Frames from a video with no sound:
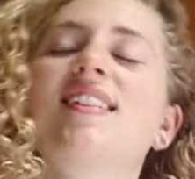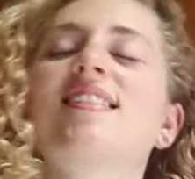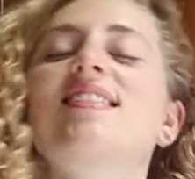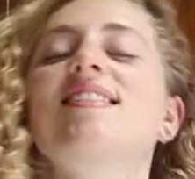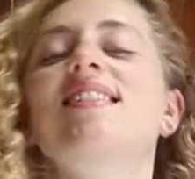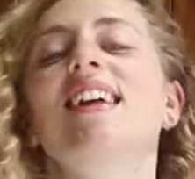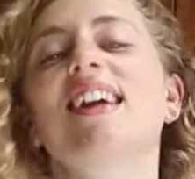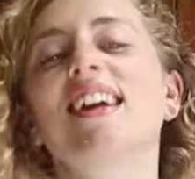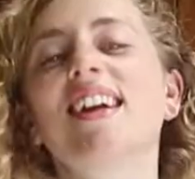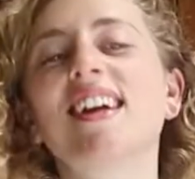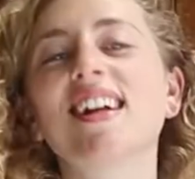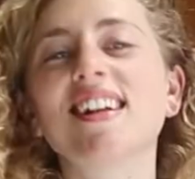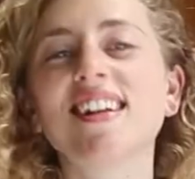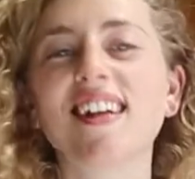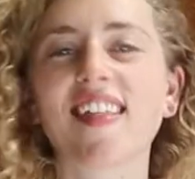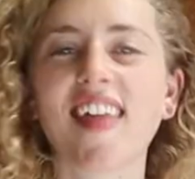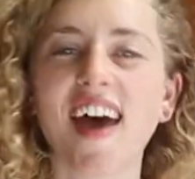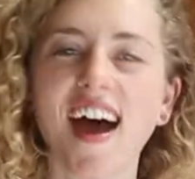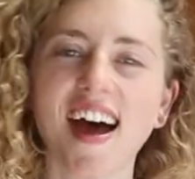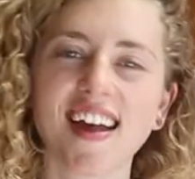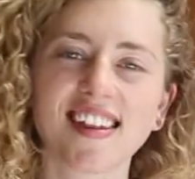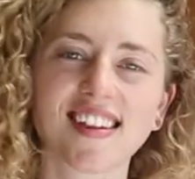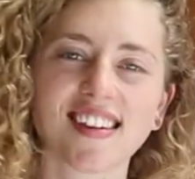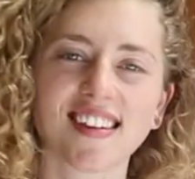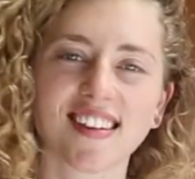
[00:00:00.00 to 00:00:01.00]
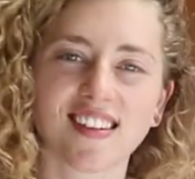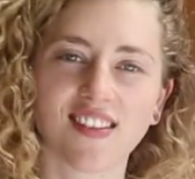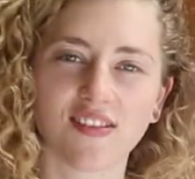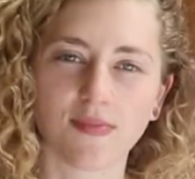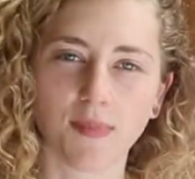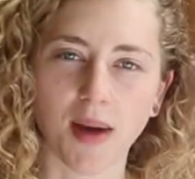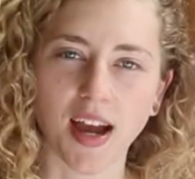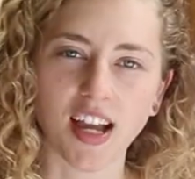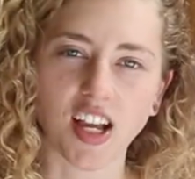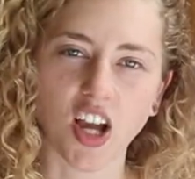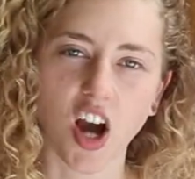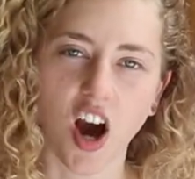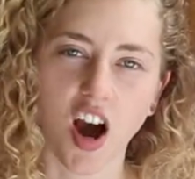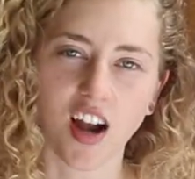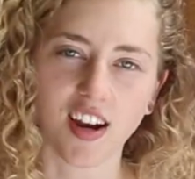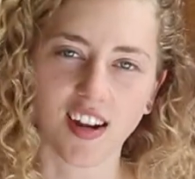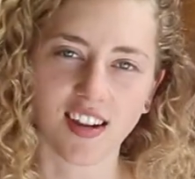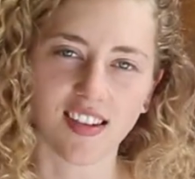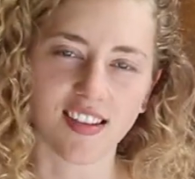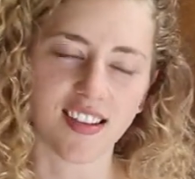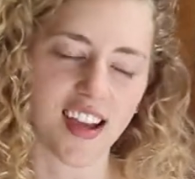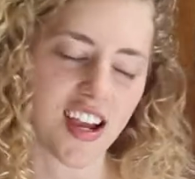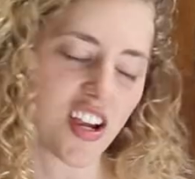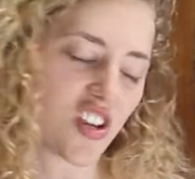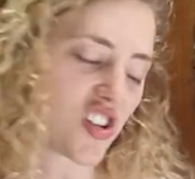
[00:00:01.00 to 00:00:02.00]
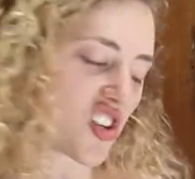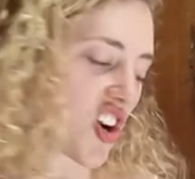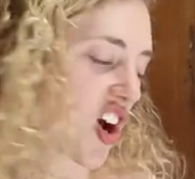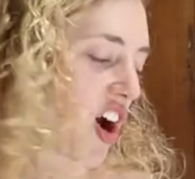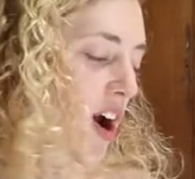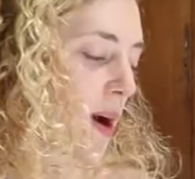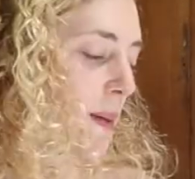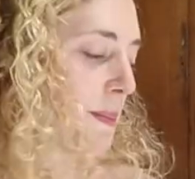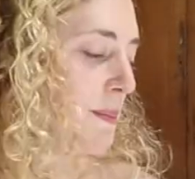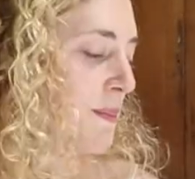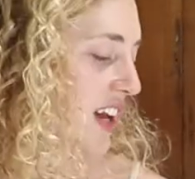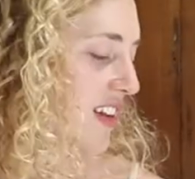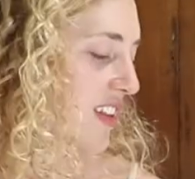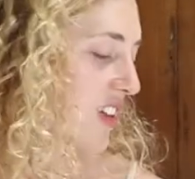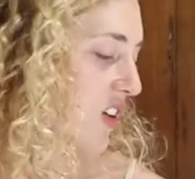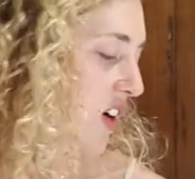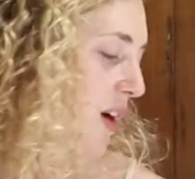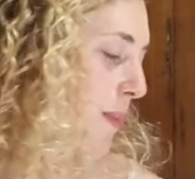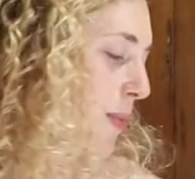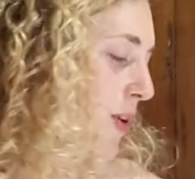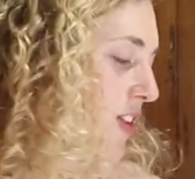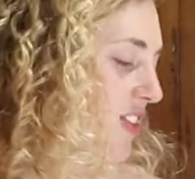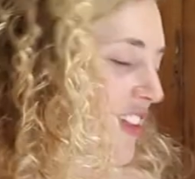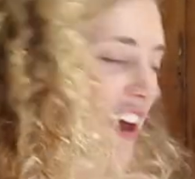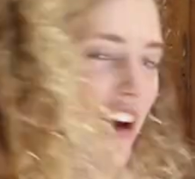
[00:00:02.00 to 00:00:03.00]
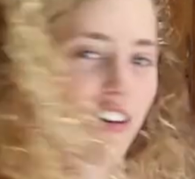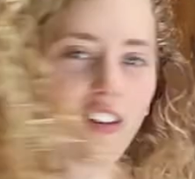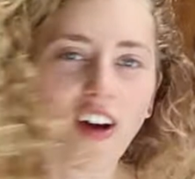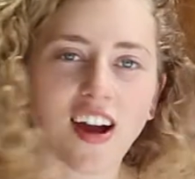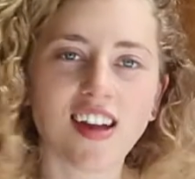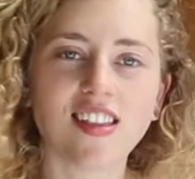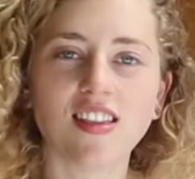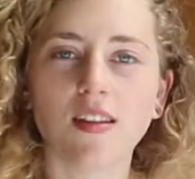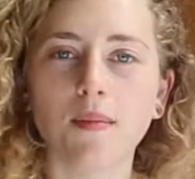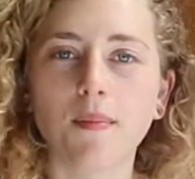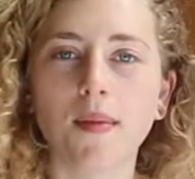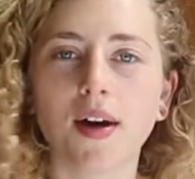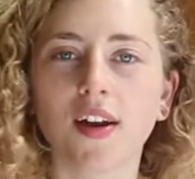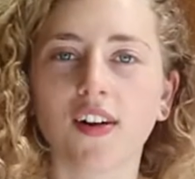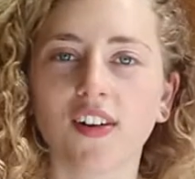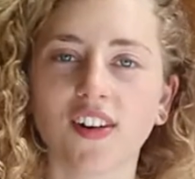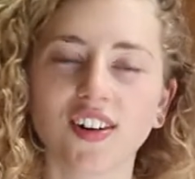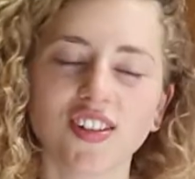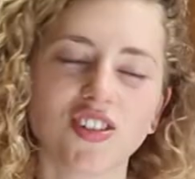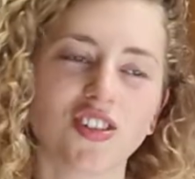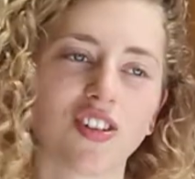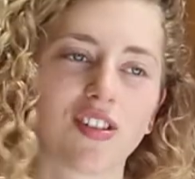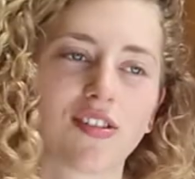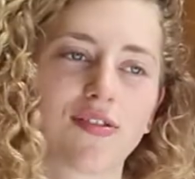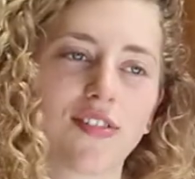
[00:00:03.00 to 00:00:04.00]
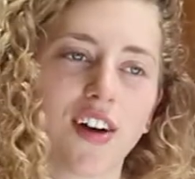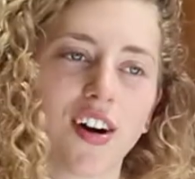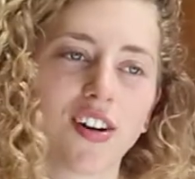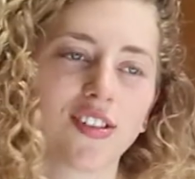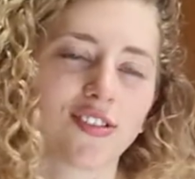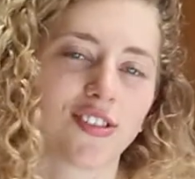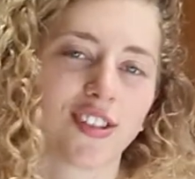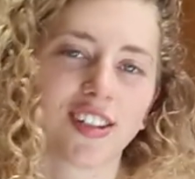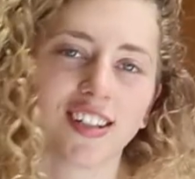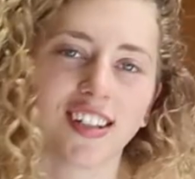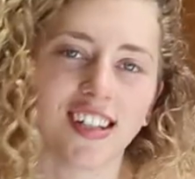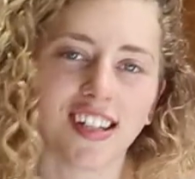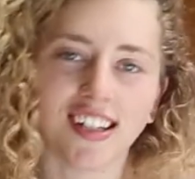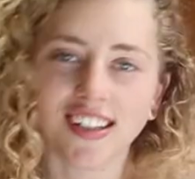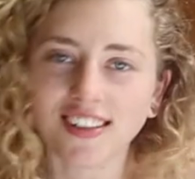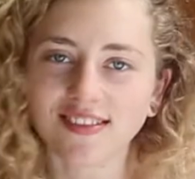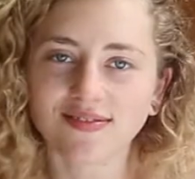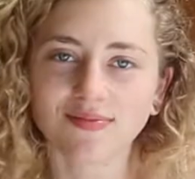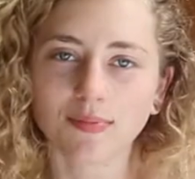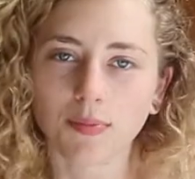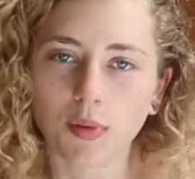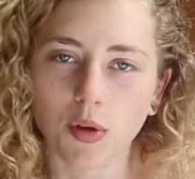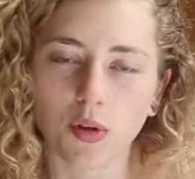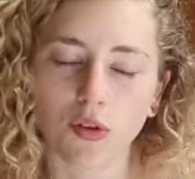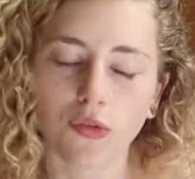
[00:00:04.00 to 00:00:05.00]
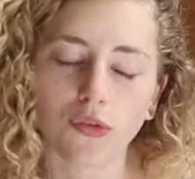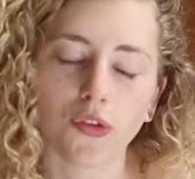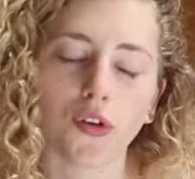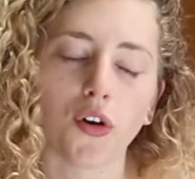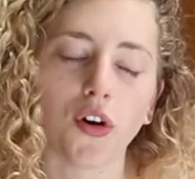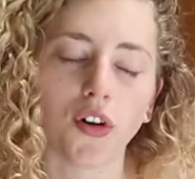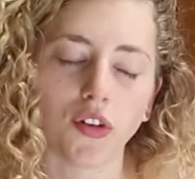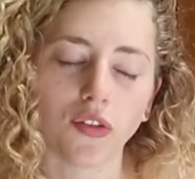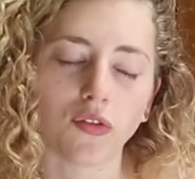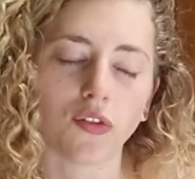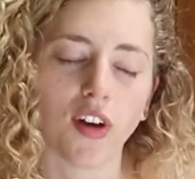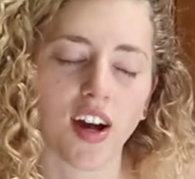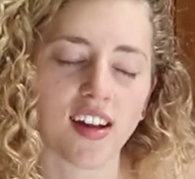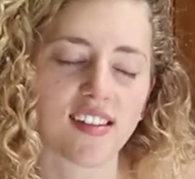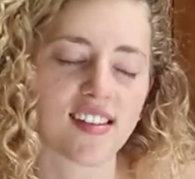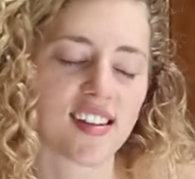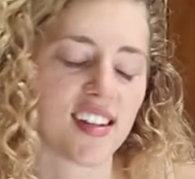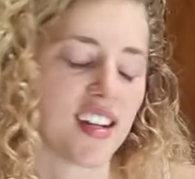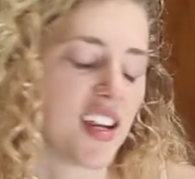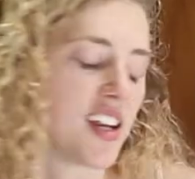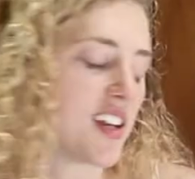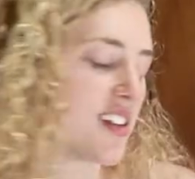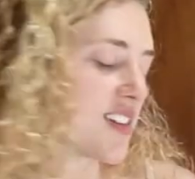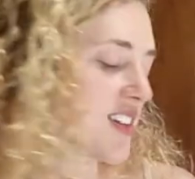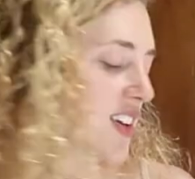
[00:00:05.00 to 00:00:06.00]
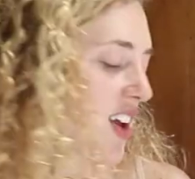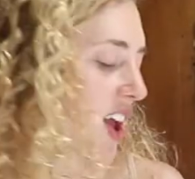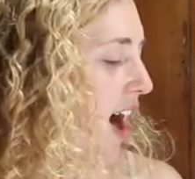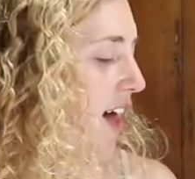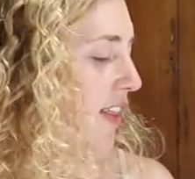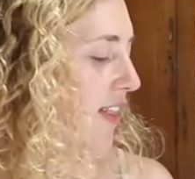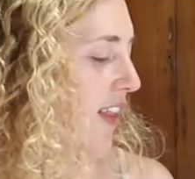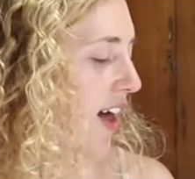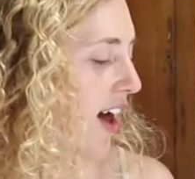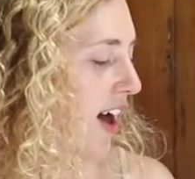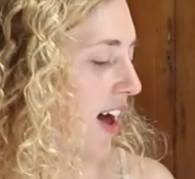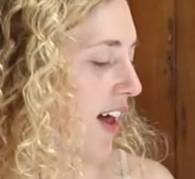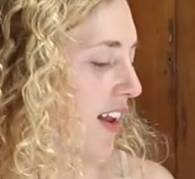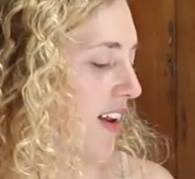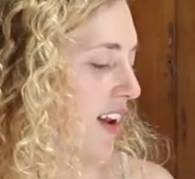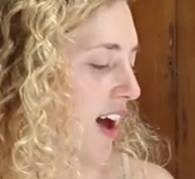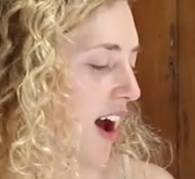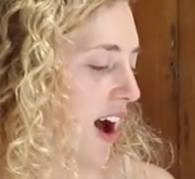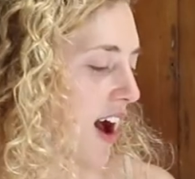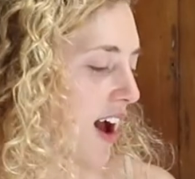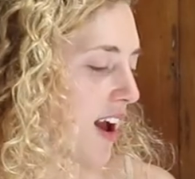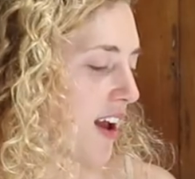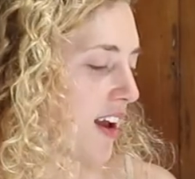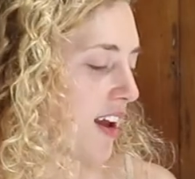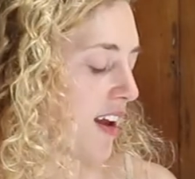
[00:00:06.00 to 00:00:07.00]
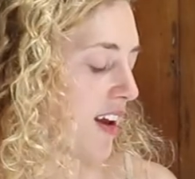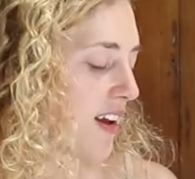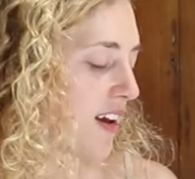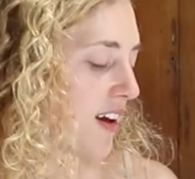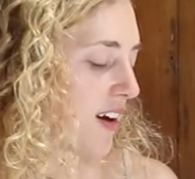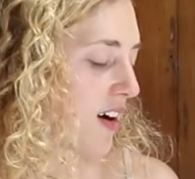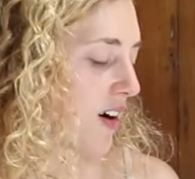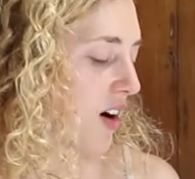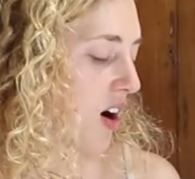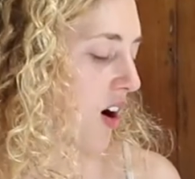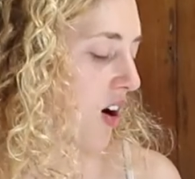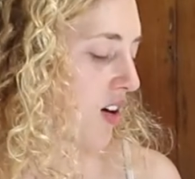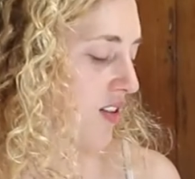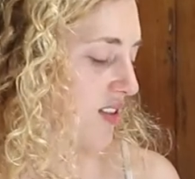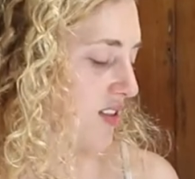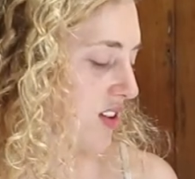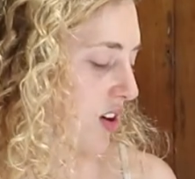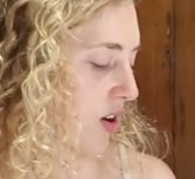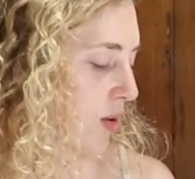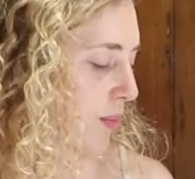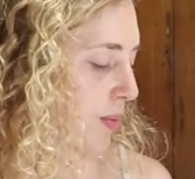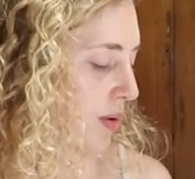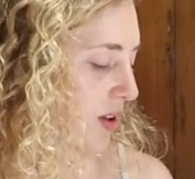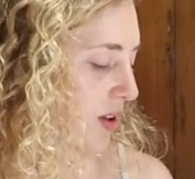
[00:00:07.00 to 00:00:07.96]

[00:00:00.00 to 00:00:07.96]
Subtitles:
sink into the essence of my goddess nature. And so I put that right in the middle. It just felt really beautiful and resonant. And then I also